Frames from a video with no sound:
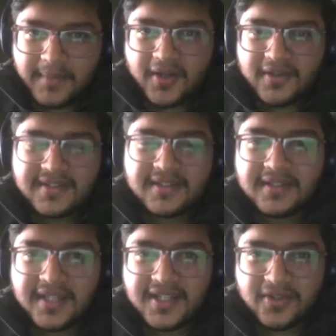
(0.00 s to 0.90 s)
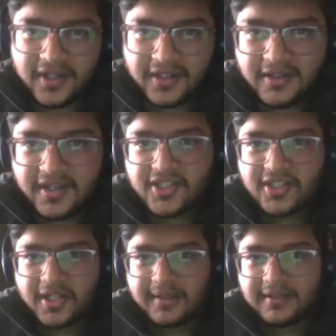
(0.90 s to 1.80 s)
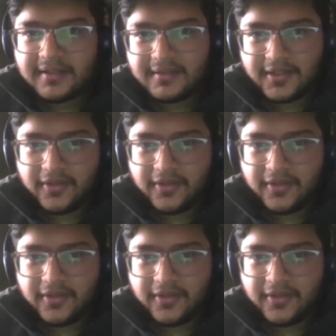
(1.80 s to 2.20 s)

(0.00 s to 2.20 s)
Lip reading: because it's not a traditional,